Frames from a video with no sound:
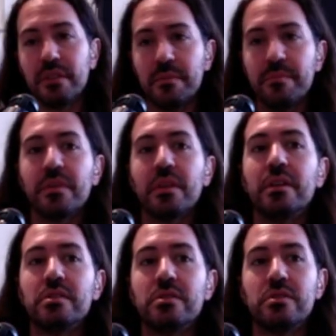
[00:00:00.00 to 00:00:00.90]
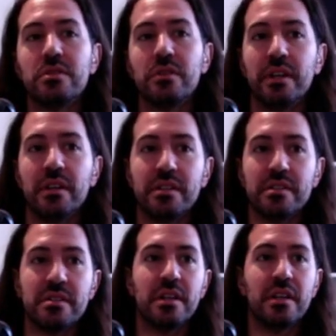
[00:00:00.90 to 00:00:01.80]
Okay, so here it
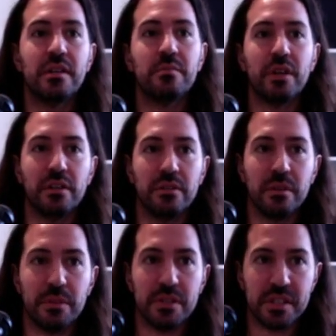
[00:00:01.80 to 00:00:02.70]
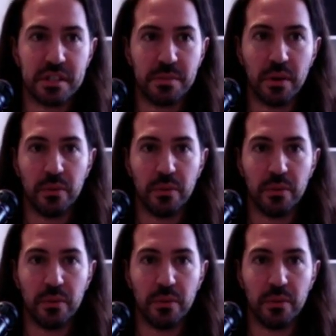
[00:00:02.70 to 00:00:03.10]
is, Prelude number 6, part